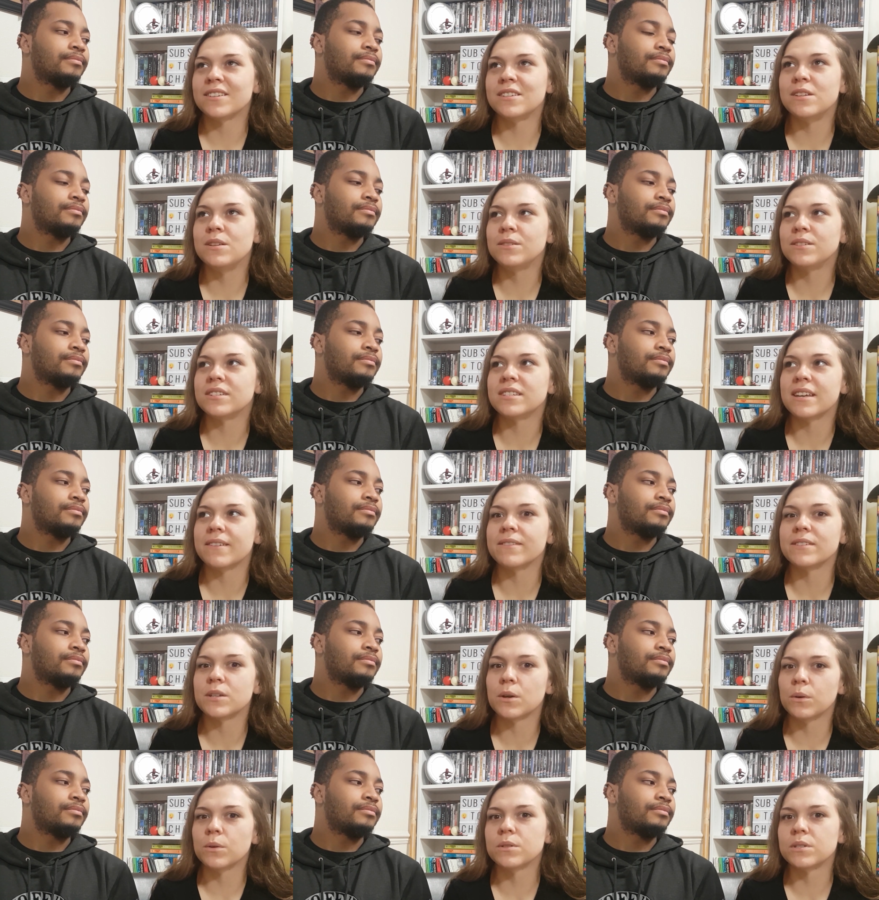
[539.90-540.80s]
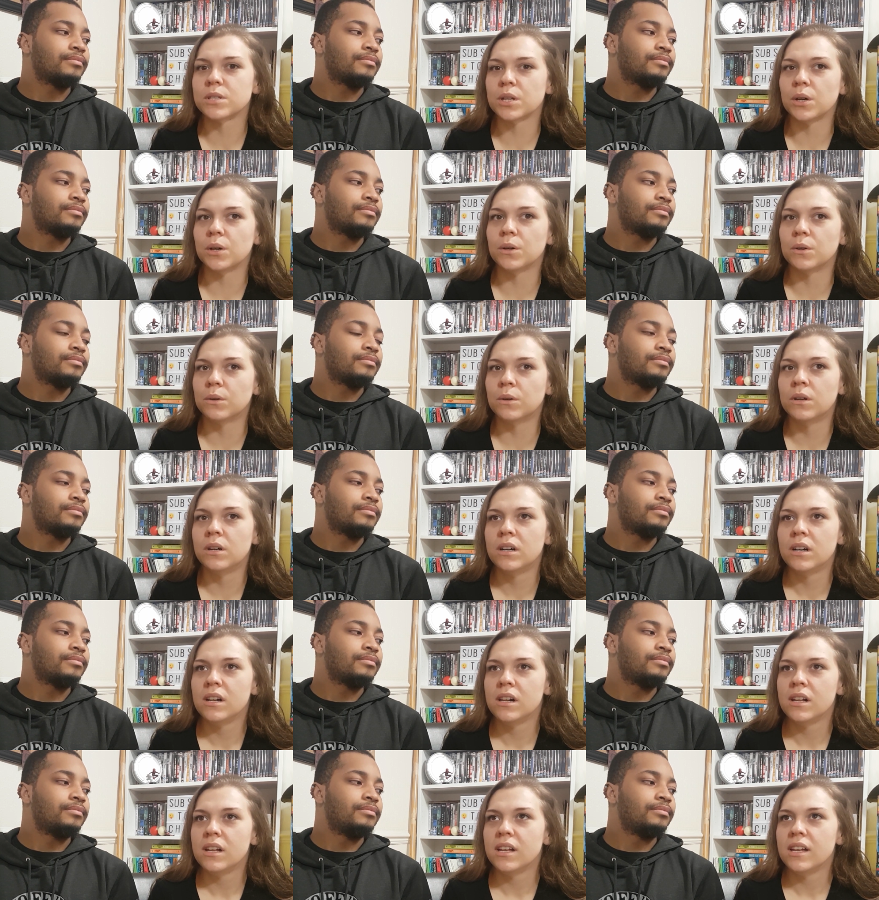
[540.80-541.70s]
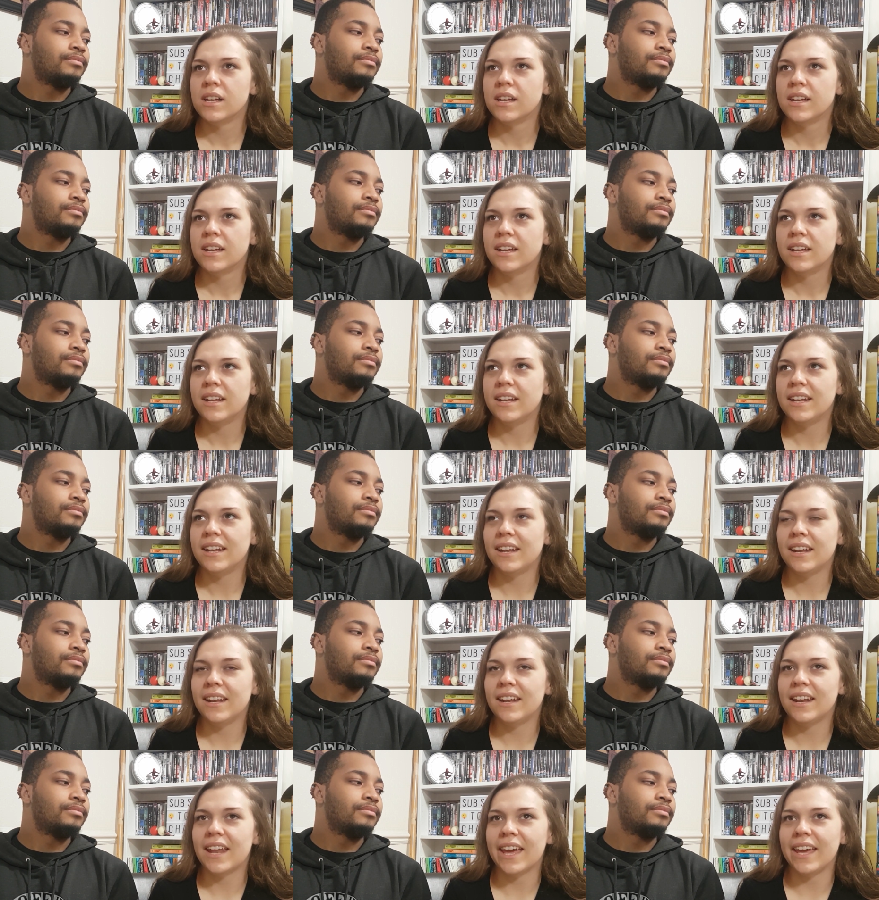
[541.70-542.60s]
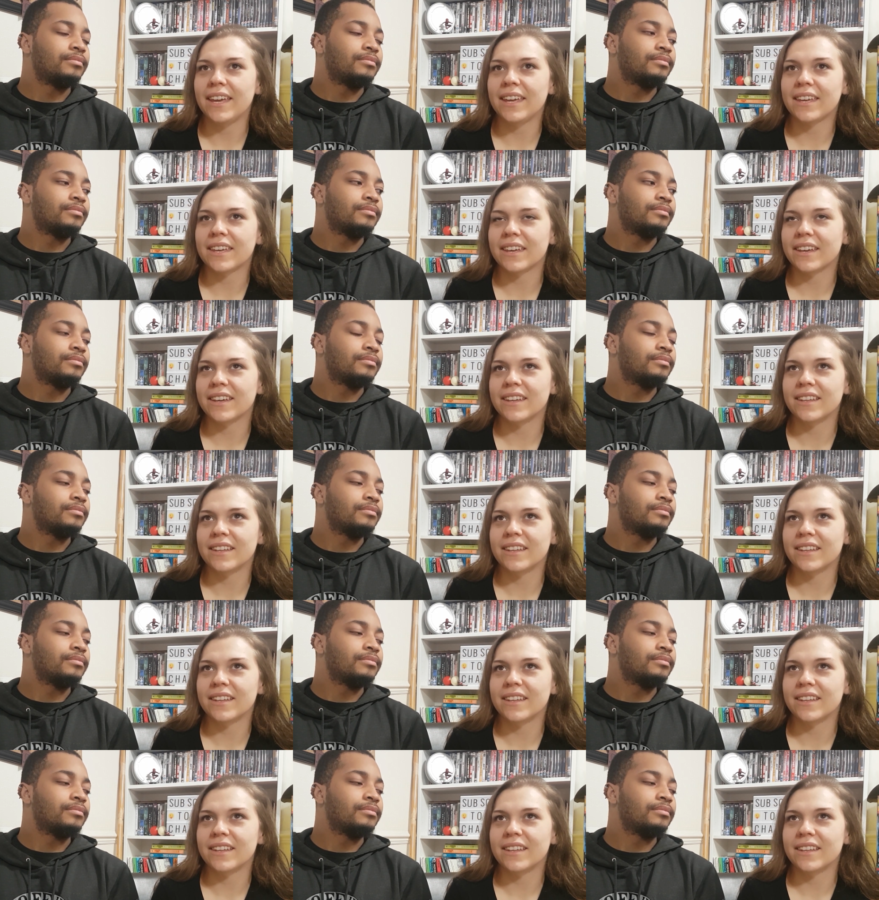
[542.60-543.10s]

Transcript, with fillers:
Speaker 1: because Lose Yourself was also like